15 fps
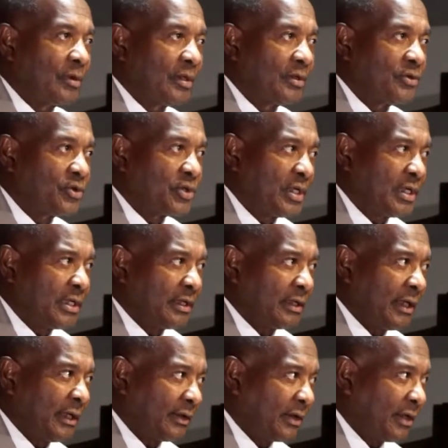She
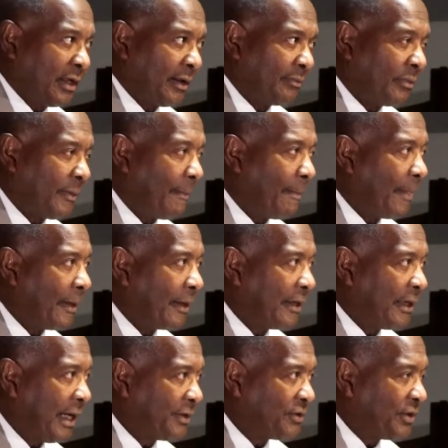ended up
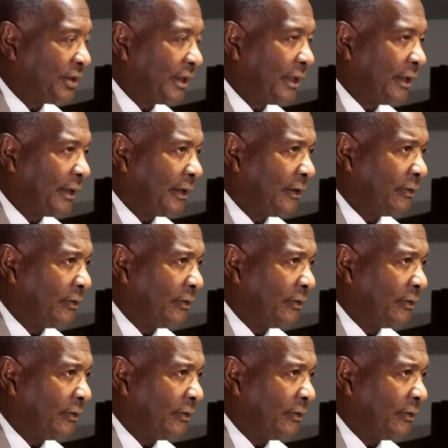catching a